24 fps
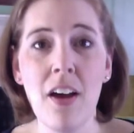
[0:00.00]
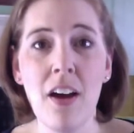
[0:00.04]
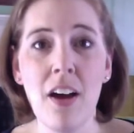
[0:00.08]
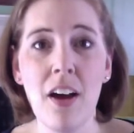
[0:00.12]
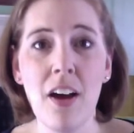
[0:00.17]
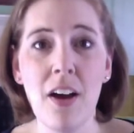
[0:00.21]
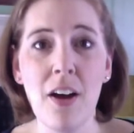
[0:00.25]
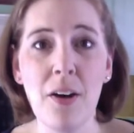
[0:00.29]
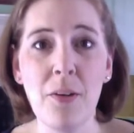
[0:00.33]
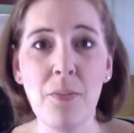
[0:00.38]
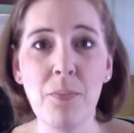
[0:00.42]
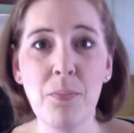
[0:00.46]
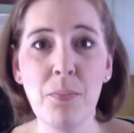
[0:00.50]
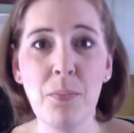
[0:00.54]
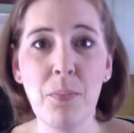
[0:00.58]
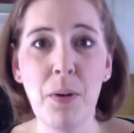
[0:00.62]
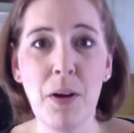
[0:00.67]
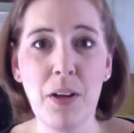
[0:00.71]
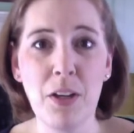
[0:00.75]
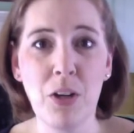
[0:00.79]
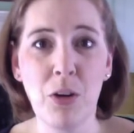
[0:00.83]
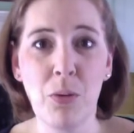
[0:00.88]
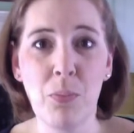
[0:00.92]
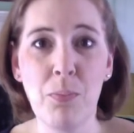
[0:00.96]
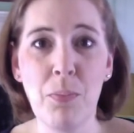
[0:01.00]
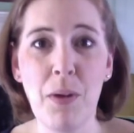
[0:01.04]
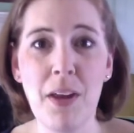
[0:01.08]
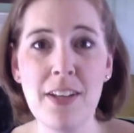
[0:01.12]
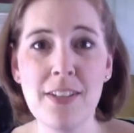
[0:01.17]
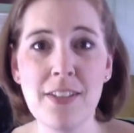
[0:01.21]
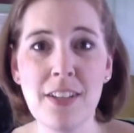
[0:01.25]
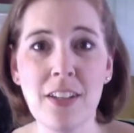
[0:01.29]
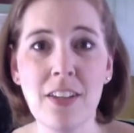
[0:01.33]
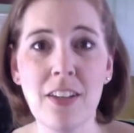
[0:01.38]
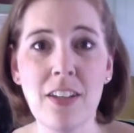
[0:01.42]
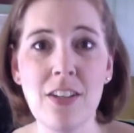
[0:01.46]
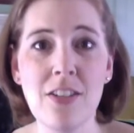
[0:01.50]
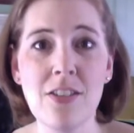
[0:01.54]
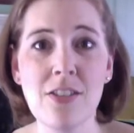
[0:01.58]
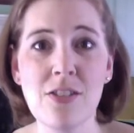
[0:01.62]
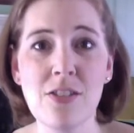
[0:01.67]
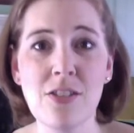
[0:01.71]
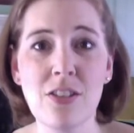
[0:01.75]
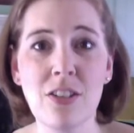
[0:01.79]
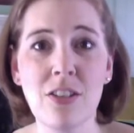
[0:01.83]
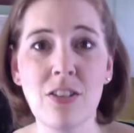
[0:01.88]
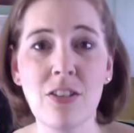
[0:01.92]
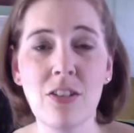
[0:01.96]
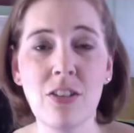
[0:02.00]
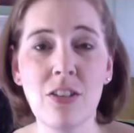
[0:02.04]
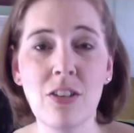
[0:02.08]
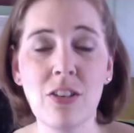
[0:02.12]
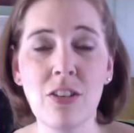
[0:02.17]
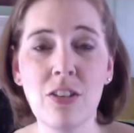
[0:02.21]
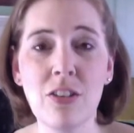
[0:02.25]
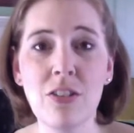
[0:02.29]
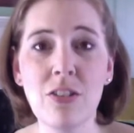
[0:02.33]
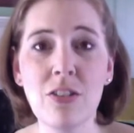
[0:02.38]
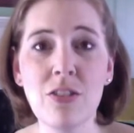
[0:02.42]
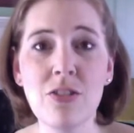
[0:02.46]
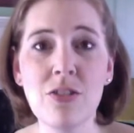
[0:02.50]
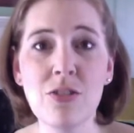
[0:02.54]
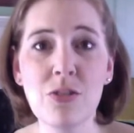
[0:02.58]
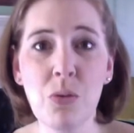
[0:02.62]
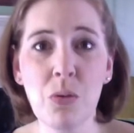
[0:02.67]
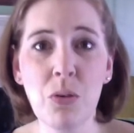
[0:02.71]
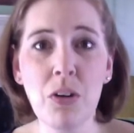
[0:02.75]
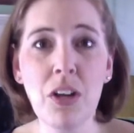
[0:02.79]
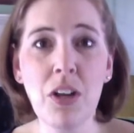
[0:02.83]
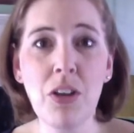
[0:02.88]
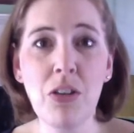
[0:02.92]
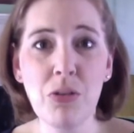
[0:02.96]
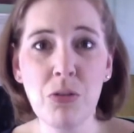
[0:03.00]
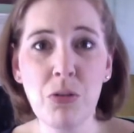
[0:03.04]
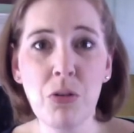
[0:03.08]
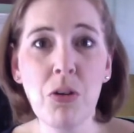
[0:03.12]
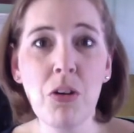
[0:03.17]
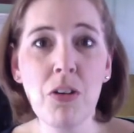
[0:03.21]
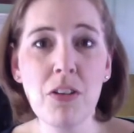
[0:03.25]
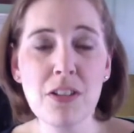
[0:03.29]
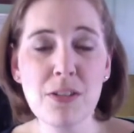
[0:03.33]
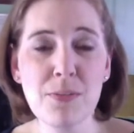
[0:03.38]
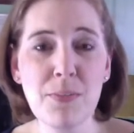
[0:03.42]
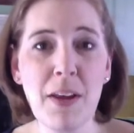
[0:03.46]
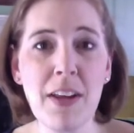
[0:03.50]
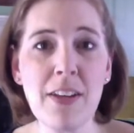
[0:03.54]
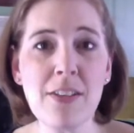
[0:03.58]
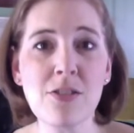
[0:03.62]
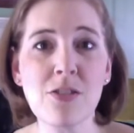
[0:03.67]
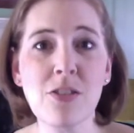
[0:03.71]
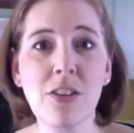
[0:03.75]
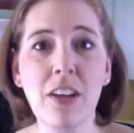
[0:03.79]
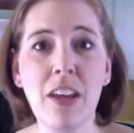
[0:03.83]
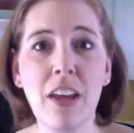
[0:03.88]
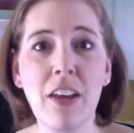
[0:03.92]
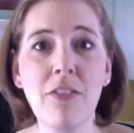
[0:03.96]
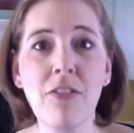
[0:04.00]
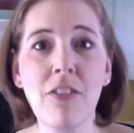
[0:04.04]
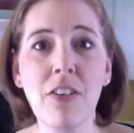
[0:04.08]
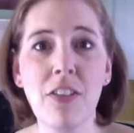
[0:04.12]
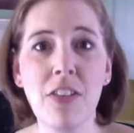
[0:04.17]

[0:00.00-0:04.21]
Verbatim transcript: Um, but you're basically just sorting through your space, looking for